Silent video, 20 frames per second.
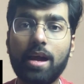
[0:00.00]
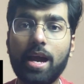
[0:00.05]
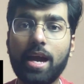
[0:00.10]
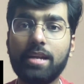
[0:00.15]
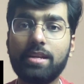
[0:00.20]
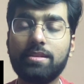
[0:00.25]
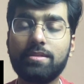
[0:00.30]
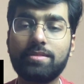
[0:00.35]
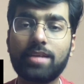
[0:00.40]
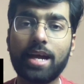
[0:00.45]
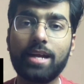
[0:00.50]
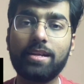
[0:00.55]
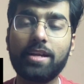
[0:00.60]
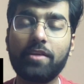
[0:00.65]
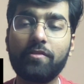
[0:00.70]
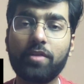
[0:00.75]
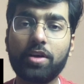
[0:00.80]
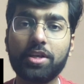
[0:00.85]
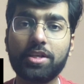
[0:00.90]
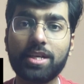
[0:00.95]
and inside
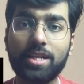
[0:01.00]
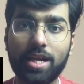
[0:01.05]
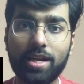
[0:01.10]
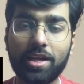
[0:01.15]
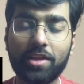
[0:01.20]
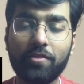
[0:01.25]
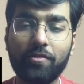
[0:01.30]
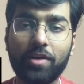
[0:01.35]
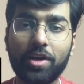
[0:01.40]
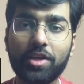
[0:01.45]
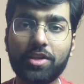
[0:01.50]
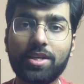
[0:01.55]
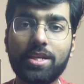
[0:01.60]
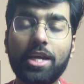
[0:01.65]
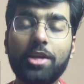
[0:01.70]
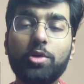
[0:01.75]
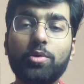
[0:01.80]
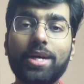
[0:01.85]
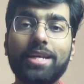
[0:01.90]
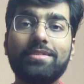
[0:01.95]
that function another
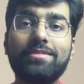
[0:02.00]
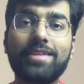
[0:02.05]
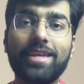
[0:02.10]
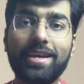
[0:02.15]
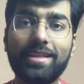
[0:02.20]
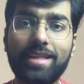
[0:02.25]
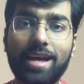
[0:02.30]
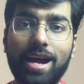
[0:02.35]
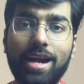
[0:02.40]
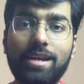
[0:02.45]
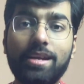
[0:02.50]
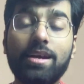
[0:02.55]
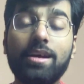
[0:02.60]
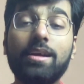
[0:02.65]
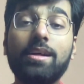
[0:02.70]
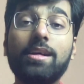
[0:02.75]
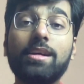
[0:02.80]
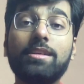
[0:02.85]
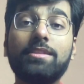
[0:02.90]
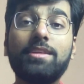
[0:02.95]
function and you can say that
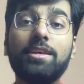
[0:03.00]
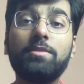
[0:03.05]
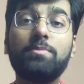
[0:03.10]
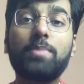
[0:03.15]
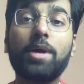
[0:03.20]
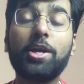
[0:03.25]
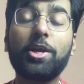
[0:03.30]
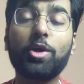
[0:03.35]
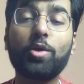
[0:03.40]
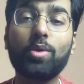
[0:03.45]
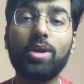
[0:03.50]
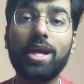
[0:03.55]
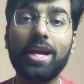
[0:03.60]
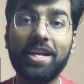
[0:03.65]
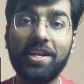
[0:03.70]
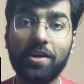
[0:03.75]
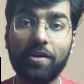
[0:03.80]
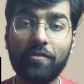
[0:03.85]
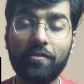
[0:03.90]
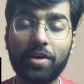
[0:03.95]
this particular
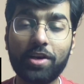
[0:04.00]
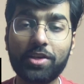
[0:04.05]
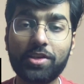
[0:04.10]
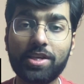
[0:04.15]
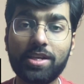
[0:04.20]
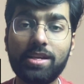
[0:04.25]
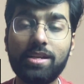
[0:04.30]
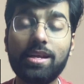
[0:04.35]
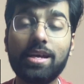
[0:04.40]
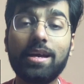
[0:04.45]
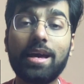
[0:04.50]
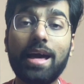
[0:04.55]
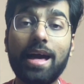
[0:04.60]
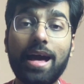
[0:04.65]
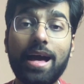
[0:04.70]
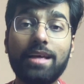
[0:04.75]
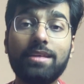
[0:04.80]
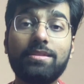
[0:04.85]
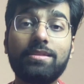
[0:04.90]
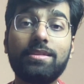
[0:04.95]
inner function
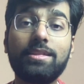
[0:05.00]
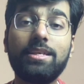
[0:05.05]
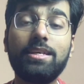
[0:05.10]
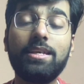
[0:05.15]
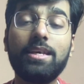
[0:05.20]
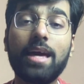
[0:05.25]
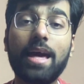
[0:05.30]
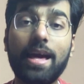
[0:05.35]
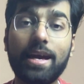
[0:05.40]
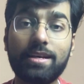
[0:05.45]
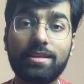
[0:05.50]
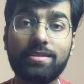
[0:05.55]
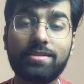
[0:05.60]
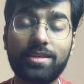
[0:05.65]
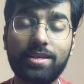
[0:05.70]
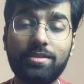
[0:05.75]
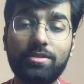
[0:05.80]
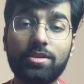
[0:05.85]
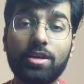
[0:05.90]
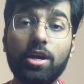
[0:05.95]
has the
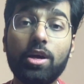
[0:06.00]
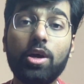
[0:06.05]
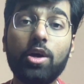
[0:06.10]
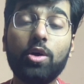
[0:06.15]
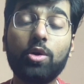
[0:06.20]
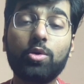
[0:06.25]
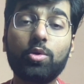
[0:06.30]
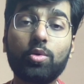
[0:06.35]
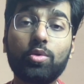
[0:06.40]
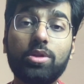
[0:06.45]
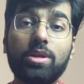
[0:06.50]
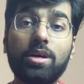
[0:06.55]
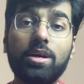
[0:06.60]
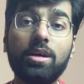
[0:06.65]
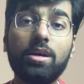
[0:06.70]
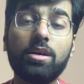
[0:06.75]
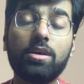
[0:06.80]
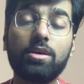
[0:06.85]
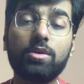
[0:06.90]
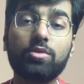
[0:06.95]
access to
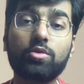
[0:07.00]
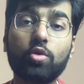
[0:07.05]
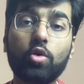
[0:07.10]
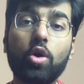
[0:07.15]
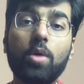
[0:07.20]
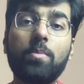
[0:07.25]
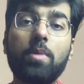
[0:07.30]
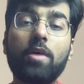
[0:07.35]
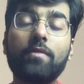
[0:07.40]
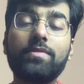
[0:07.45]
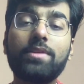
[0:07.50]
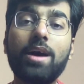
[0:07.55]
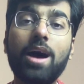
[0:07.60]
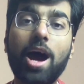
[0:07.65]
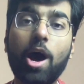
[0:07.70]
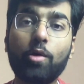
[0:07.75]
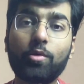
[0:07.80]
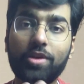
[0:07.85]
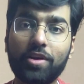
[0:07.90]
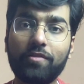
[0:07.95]
the scope of
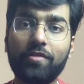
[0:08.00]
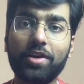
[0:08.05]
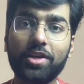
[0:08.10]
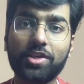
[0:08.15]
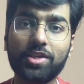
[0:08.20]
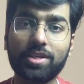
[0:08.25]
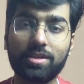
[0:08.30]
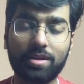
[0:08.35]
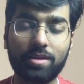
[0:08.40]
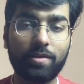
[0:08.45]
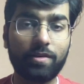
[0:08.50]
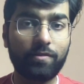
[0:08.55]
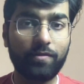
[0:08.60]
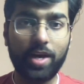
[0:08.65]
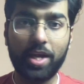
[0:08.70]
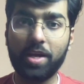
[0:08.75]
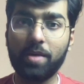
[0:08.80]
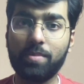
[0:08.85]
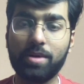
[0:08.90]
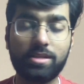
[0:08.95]
the outer function
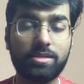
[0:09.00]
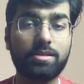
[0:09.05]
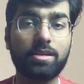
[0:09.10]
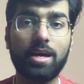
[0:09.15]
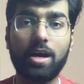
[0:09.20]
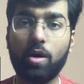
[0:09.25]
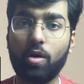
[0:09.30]
variables